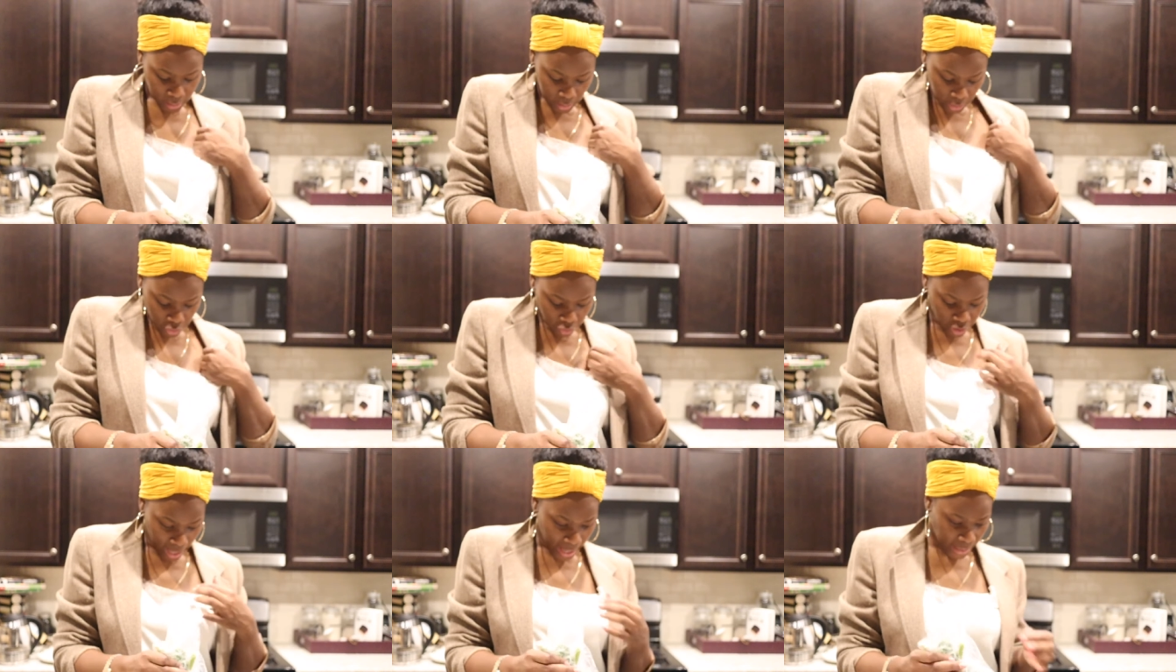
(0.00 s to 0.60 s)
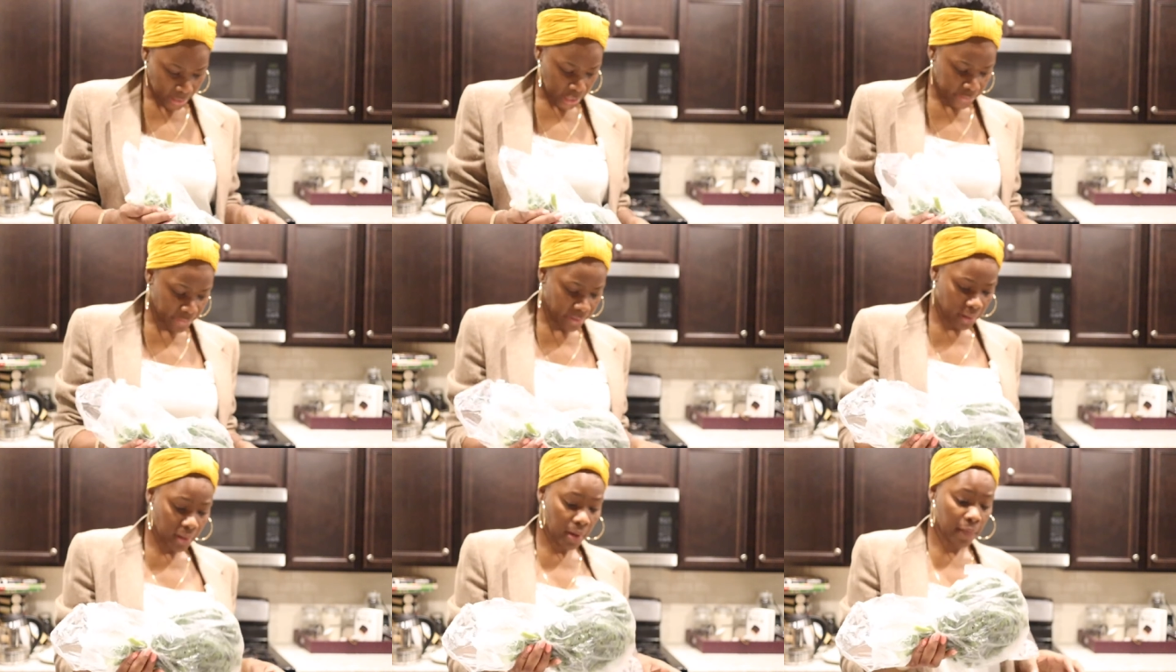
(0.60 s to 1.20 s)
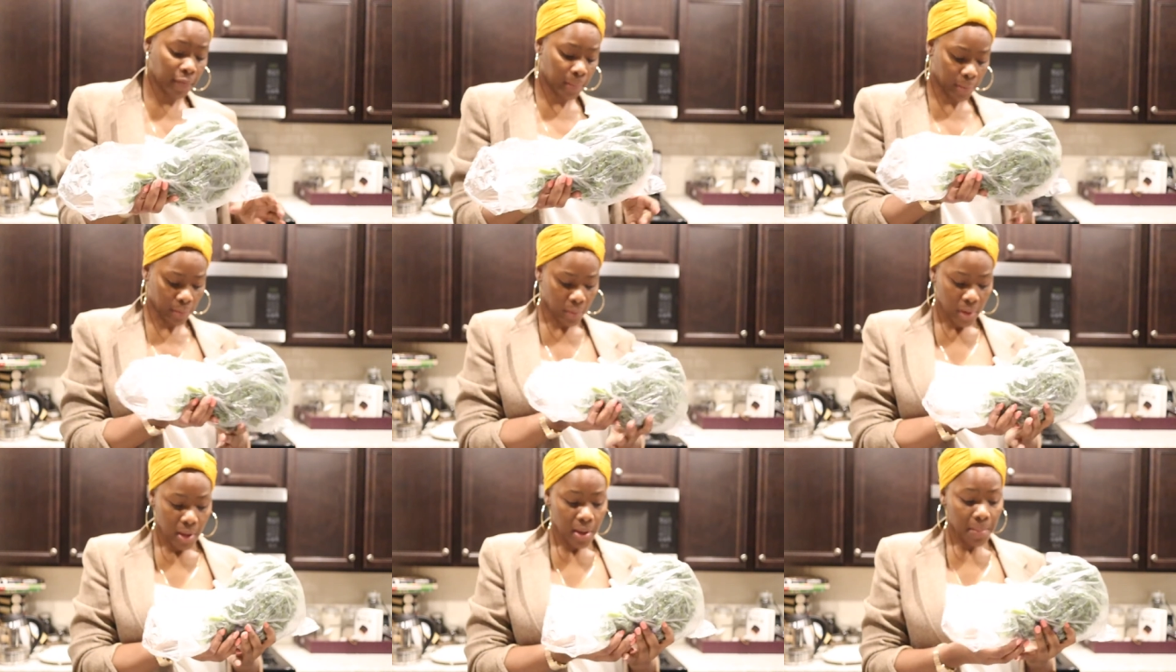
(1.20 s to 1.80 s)
this jacket is very uncomfortable.
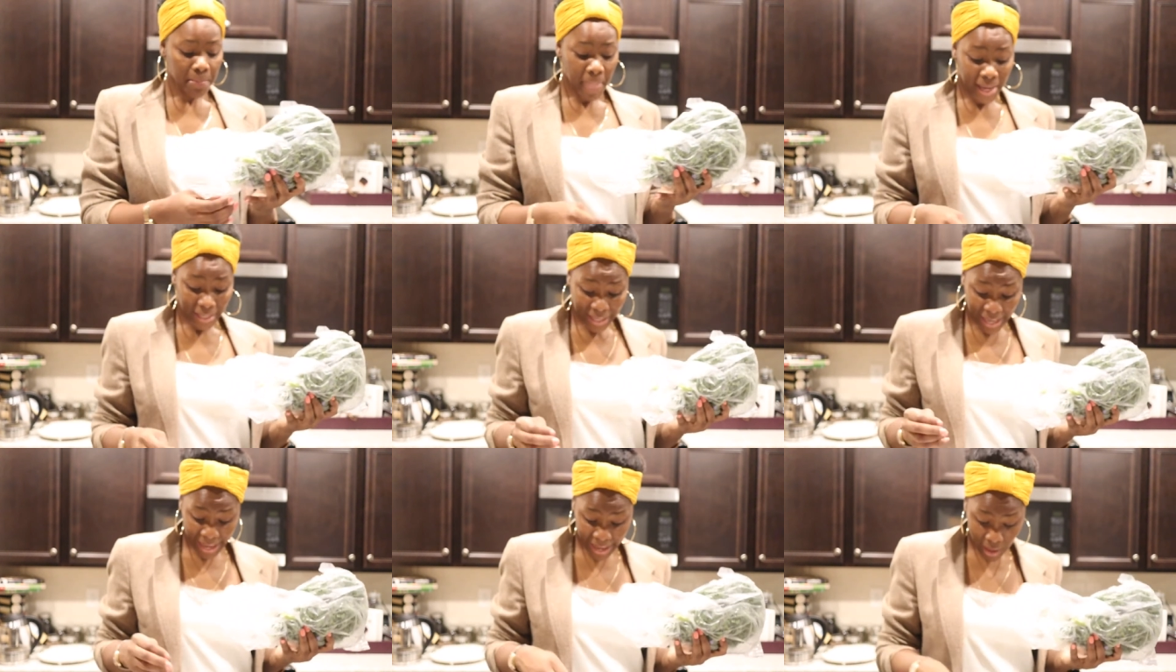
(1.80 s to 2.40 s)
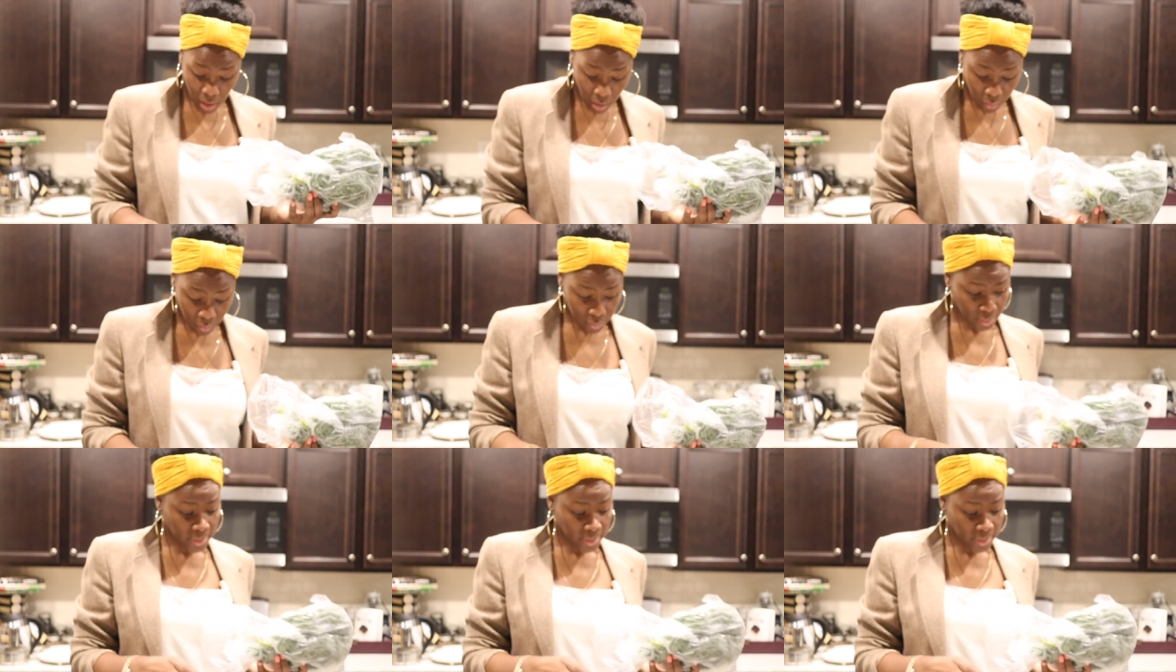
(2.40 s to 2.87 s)
My kale.